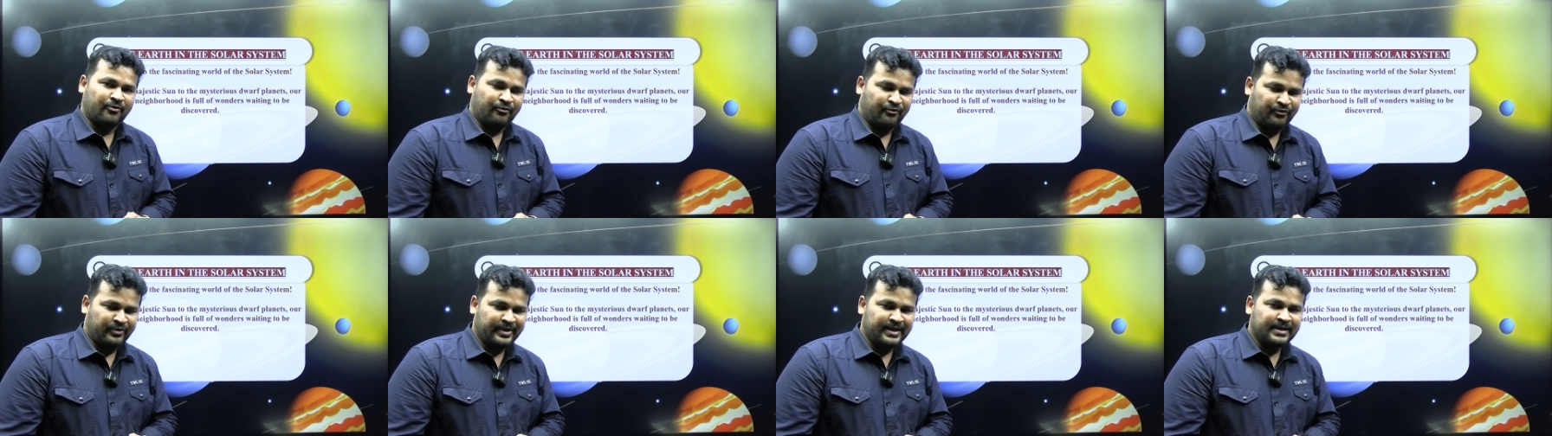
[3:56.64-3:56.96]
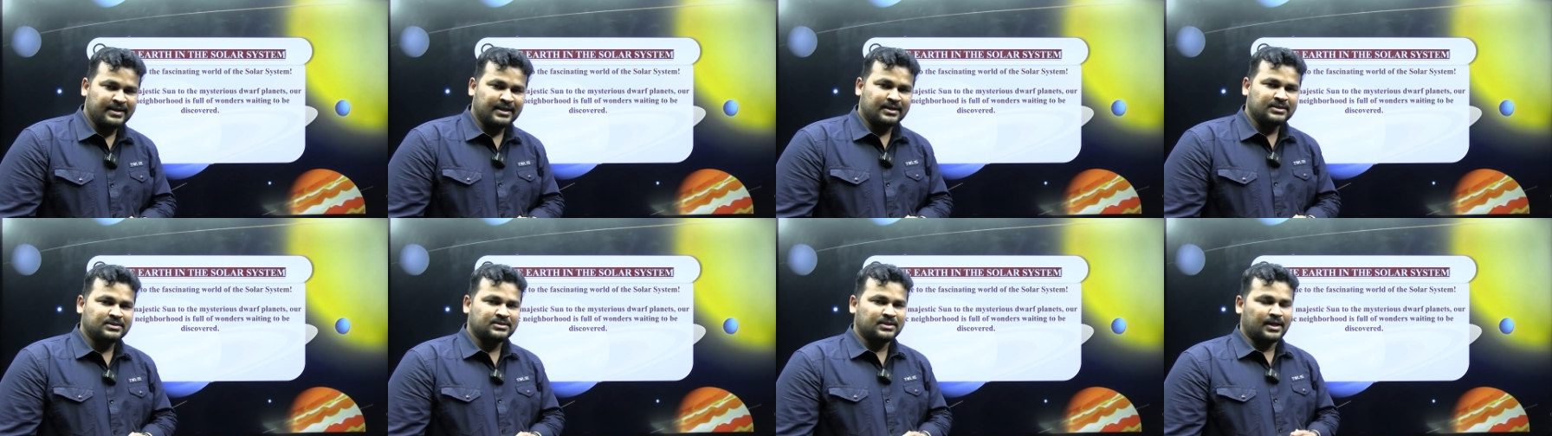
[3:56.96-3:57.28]

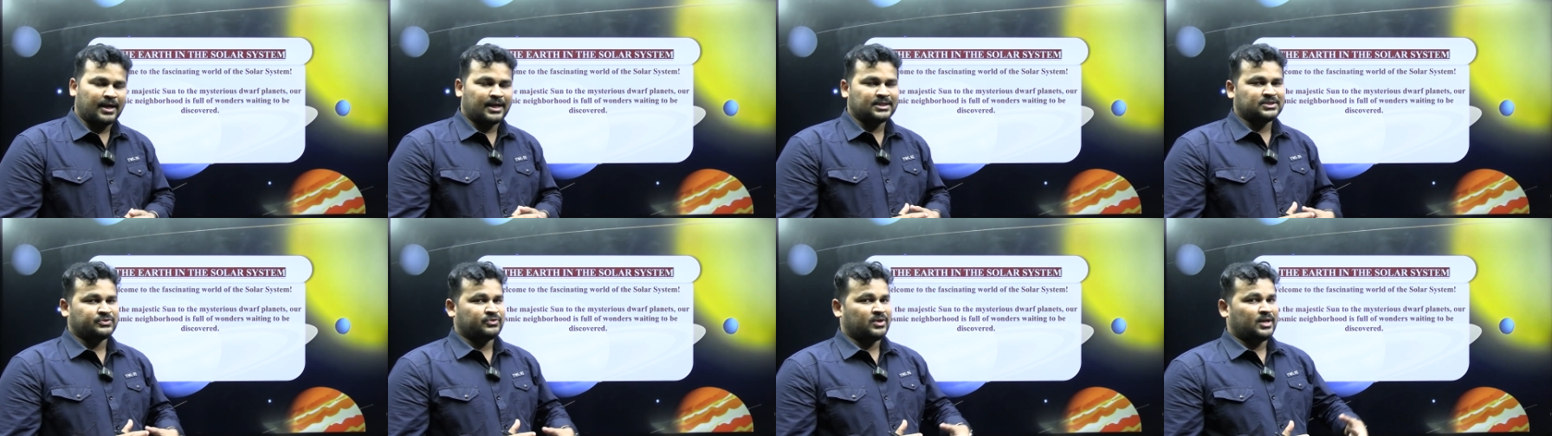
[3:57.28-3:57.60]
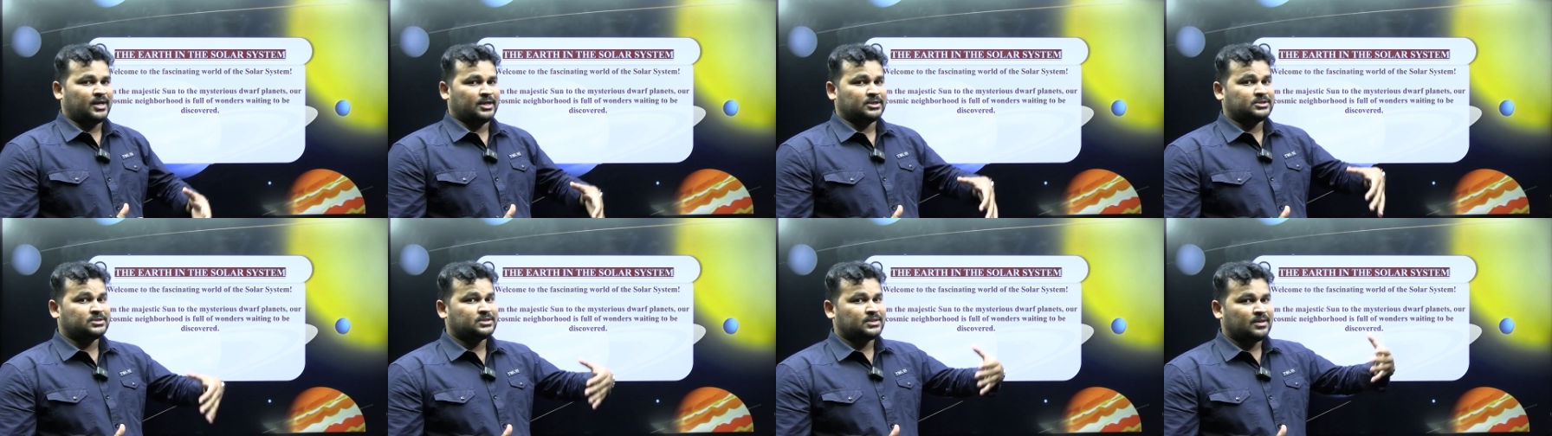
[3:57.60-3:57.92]
Venus as
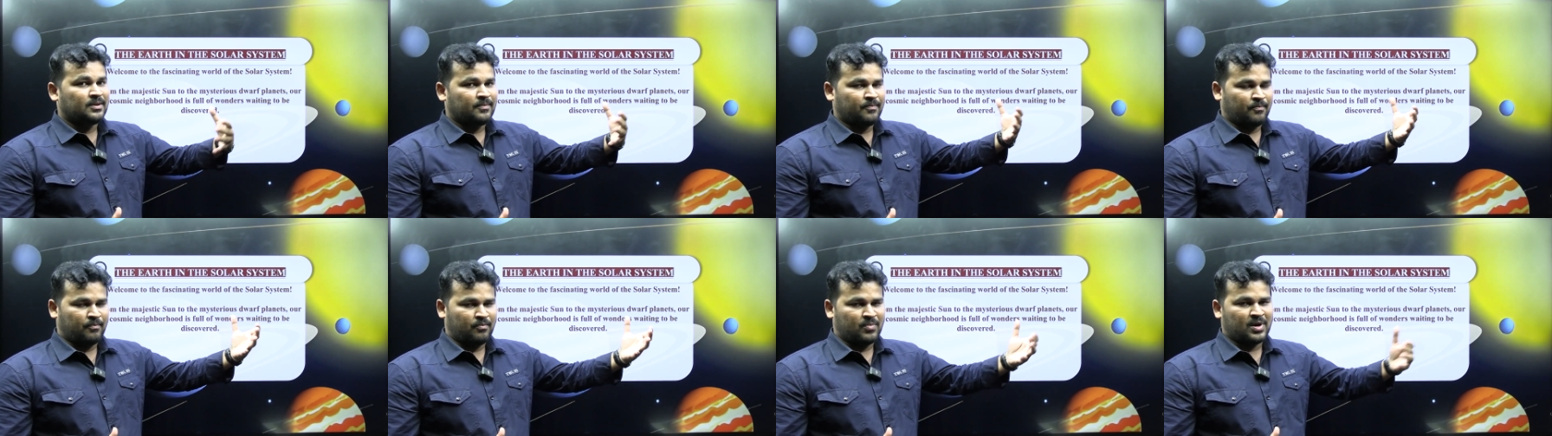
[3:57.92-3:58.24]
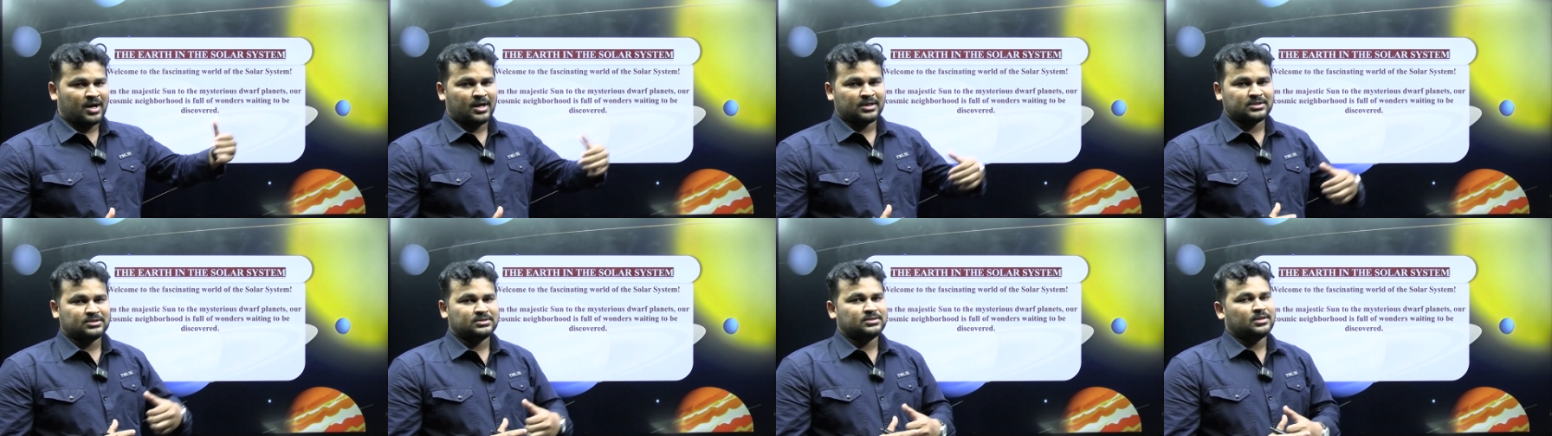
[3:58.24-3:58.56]
well as
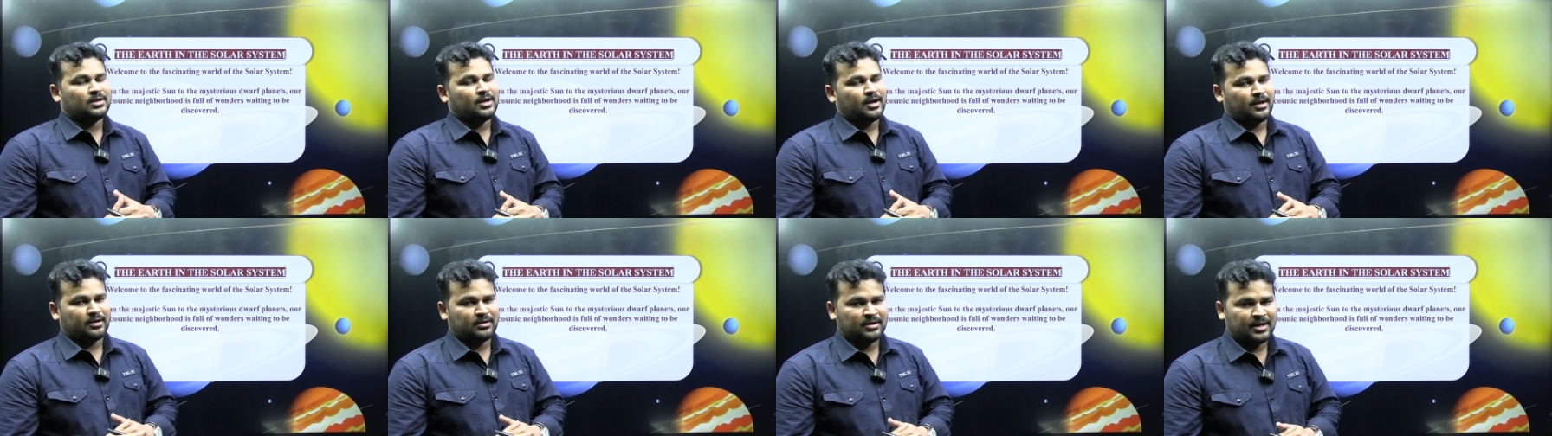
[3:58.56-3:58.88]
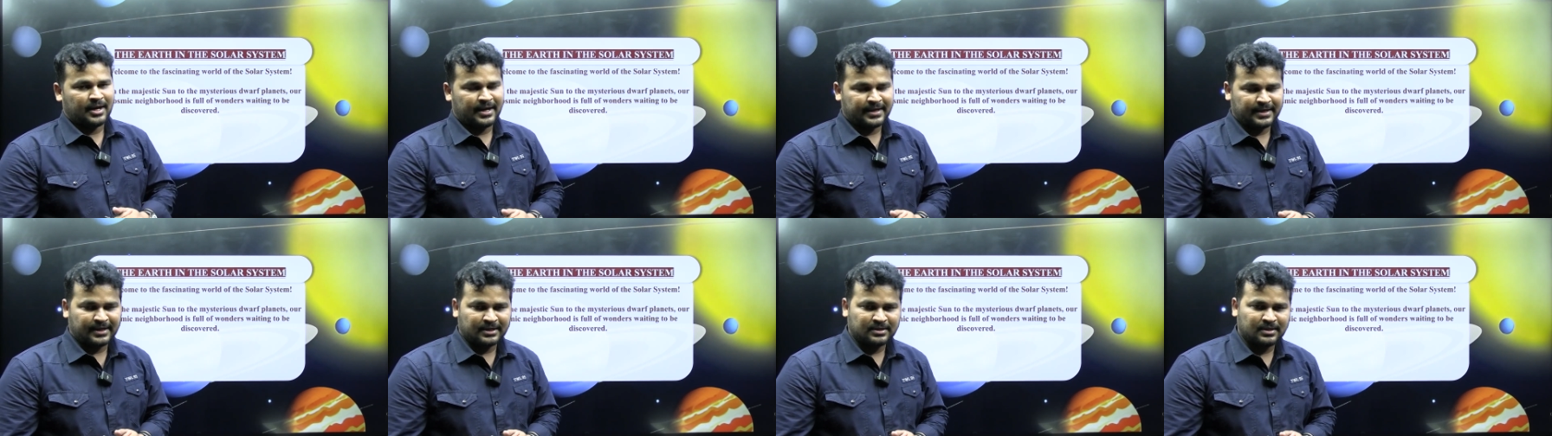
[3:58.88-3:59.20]
Mars
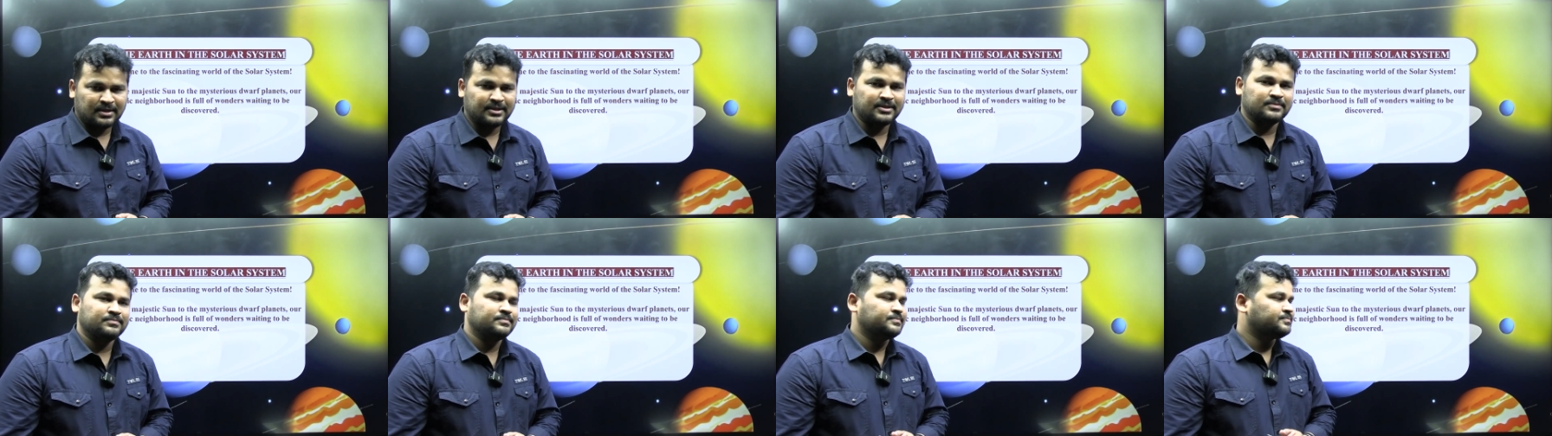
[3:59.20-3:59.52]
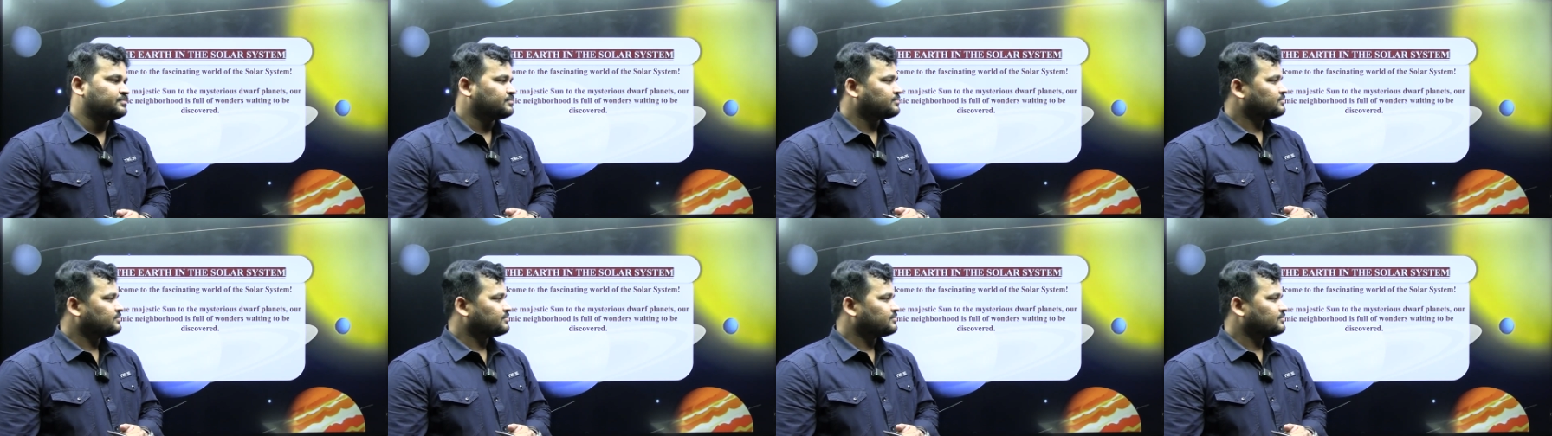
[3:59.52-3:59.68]
directly.